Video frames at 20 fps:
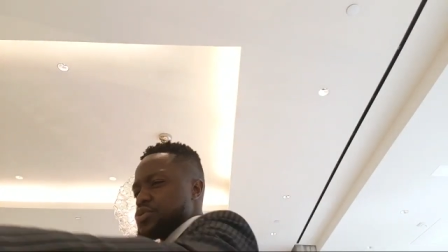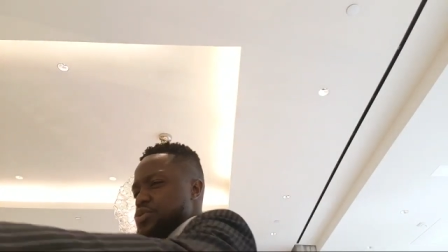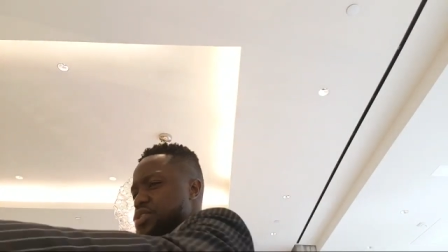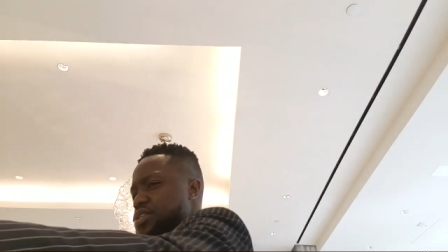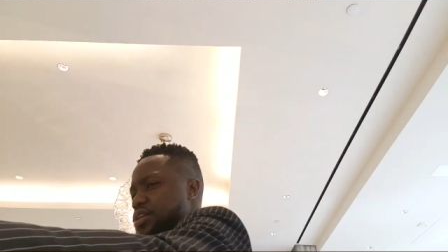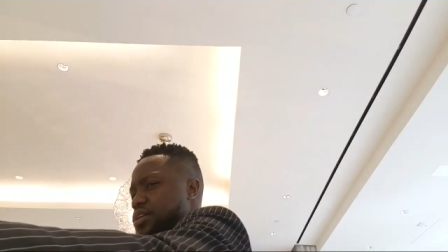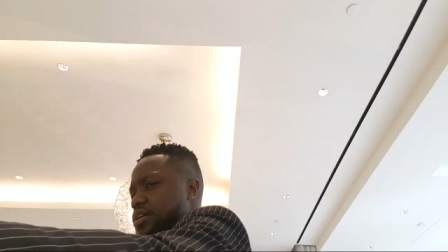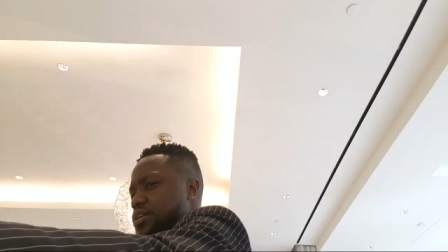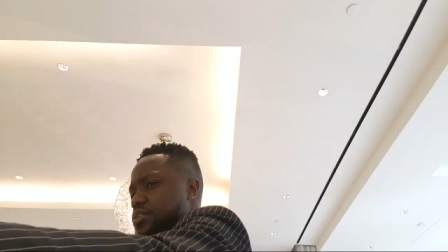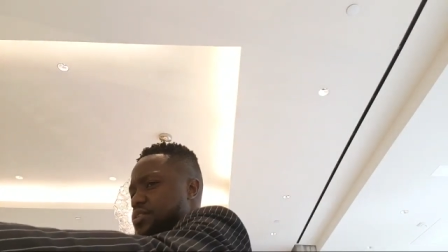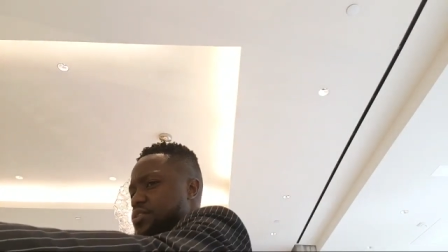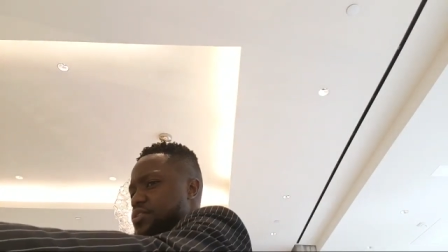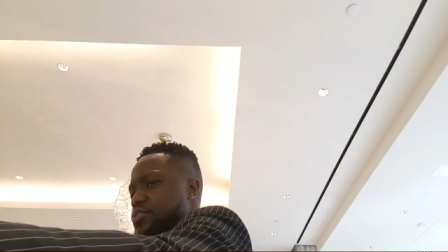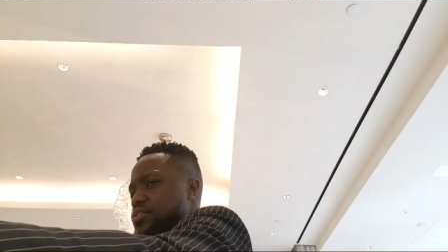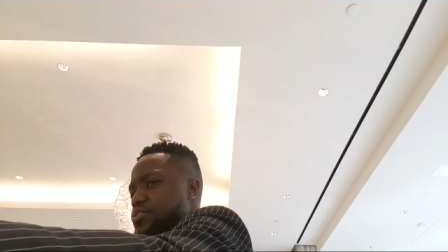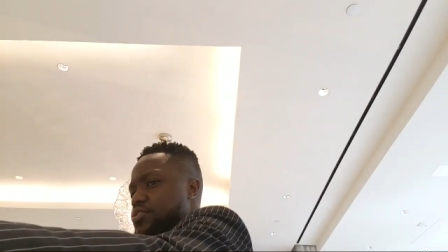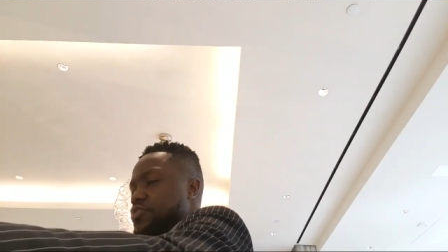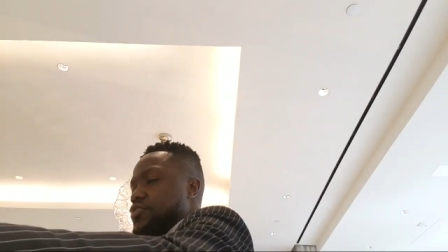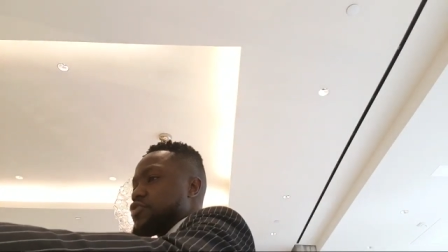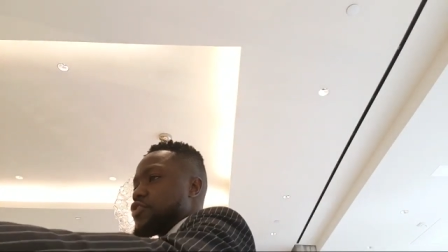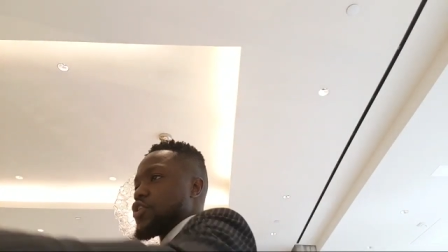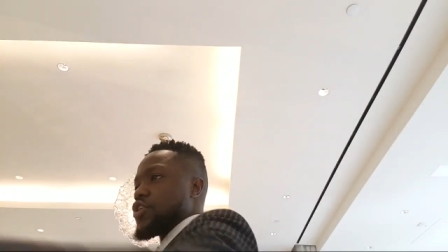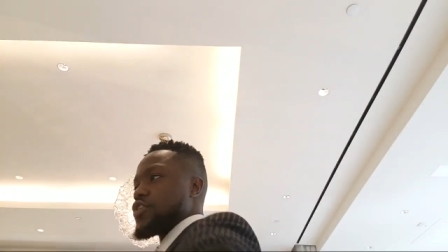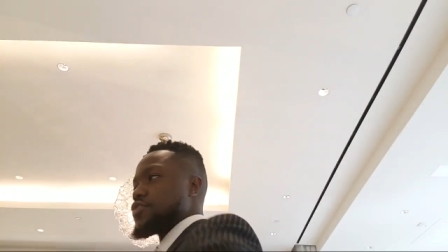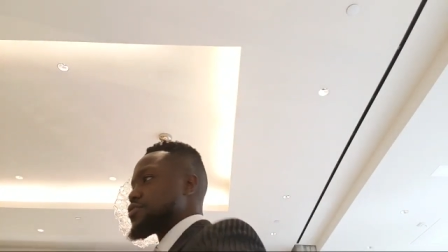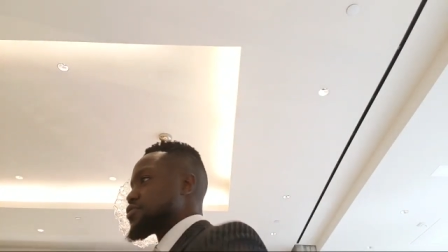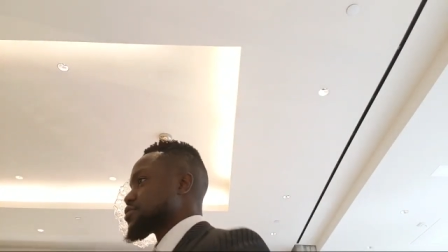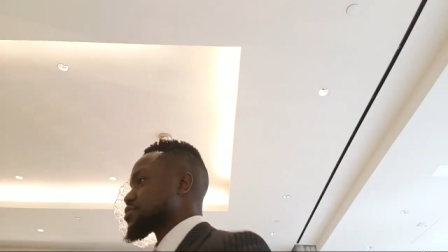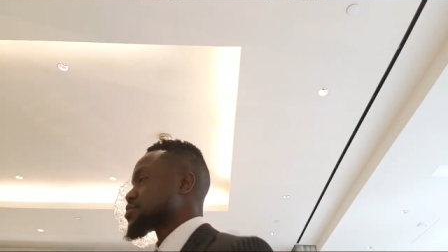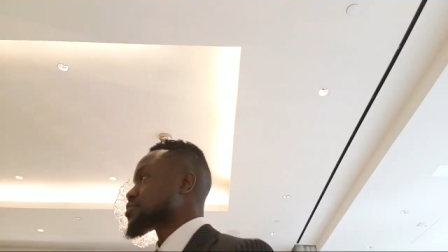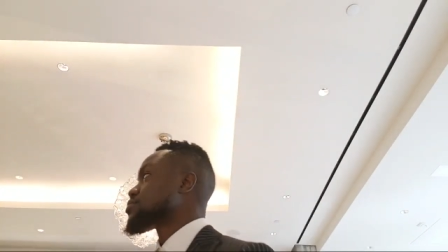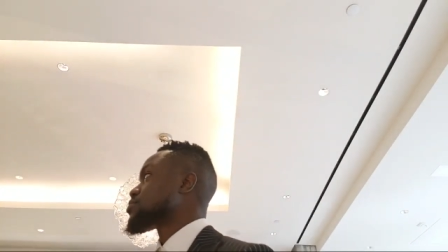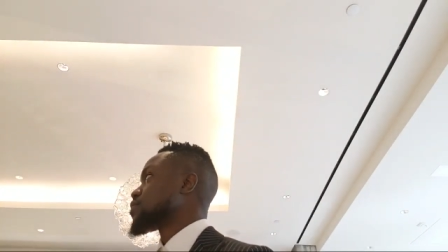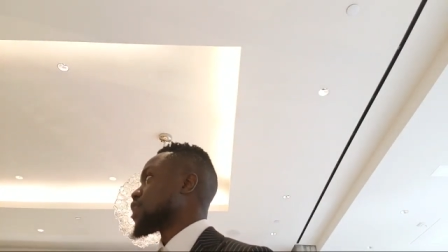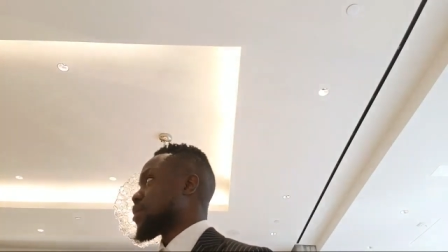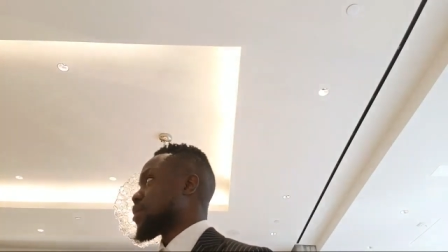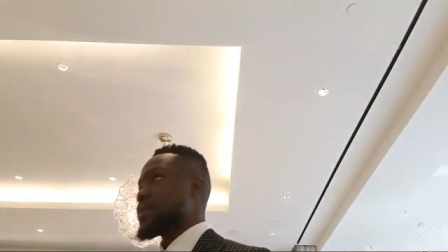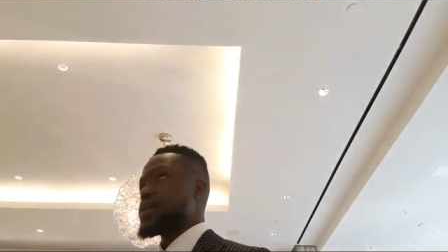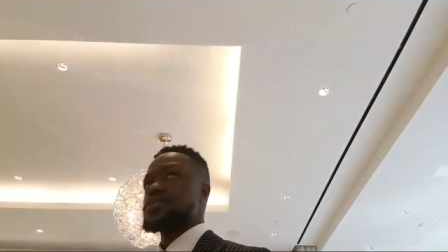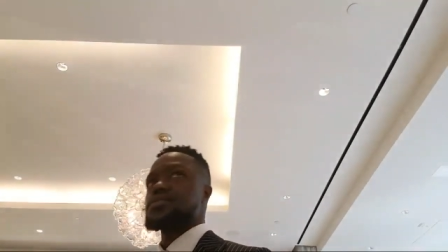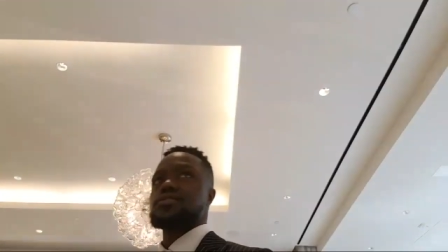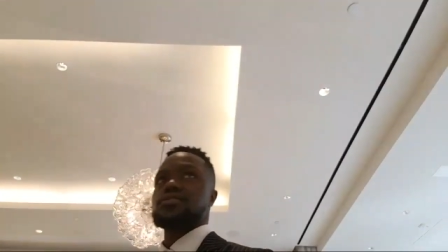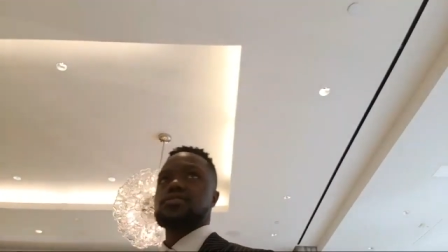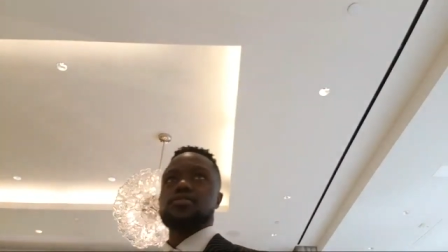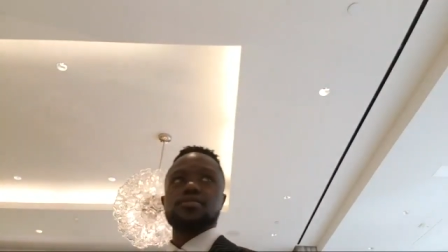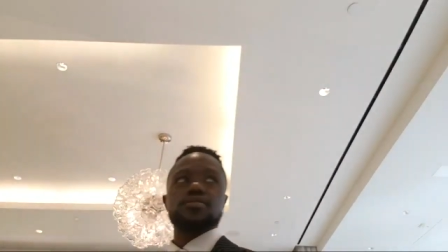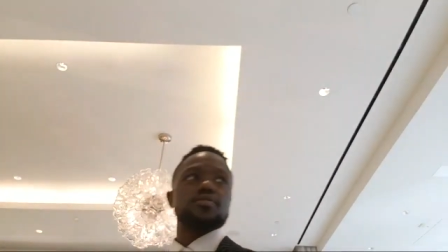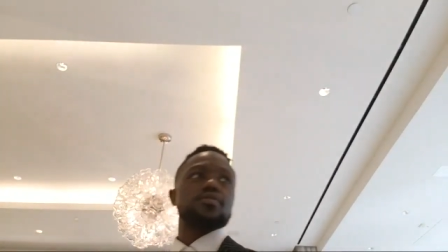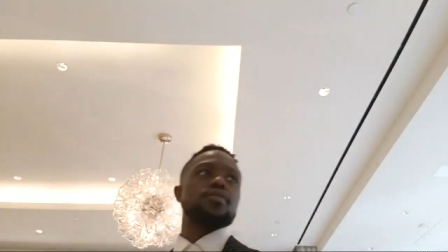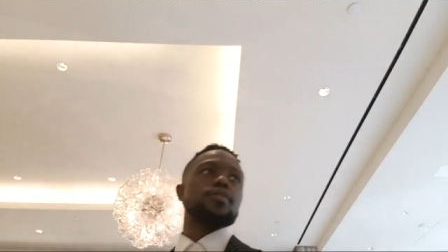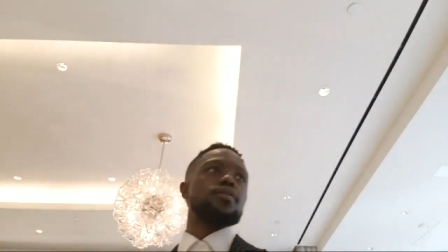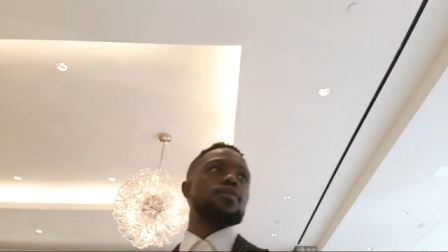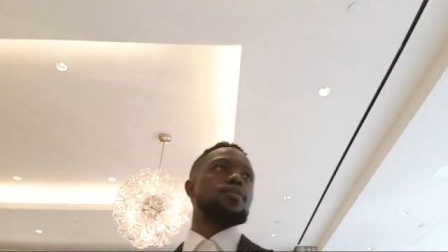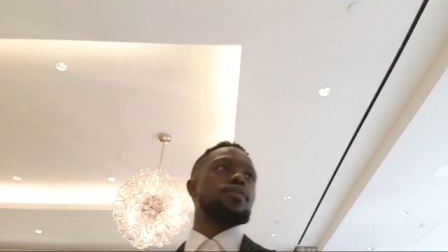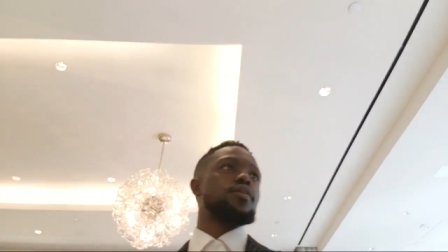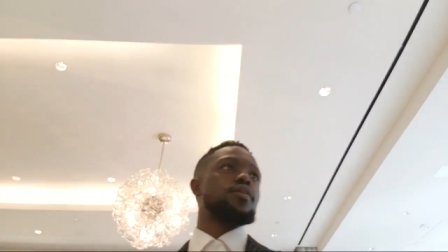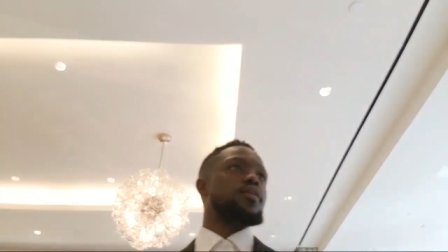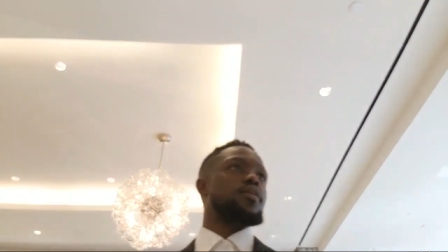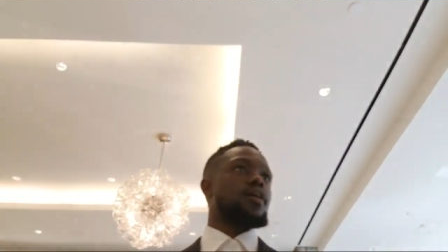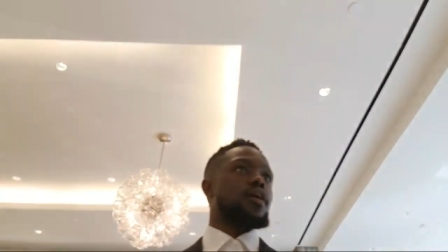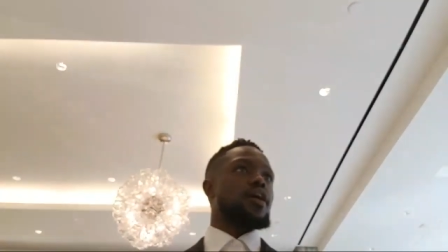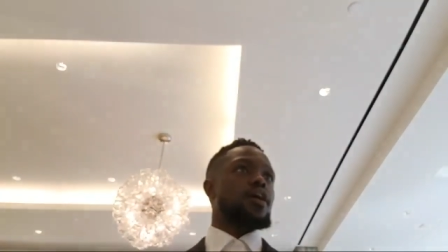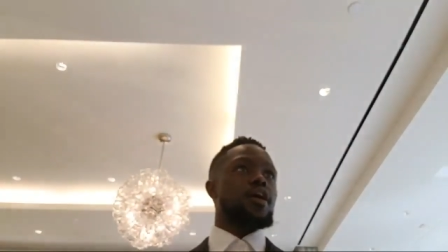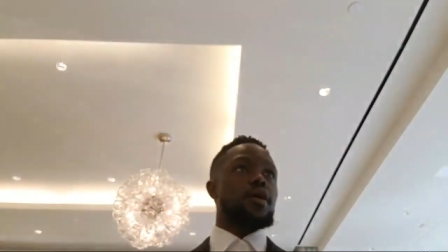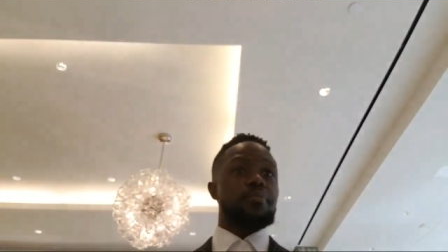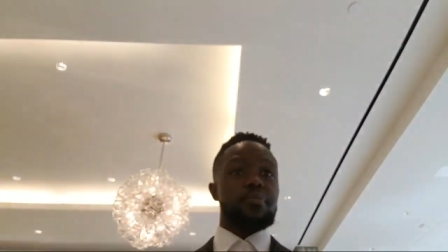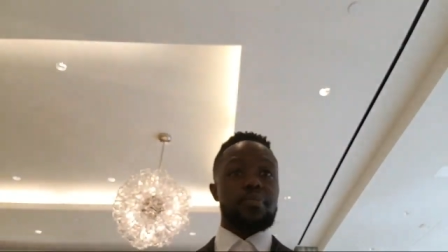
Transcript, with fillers: you Iris Fall. Fall. Yeah. Amazing. Yeah. Um,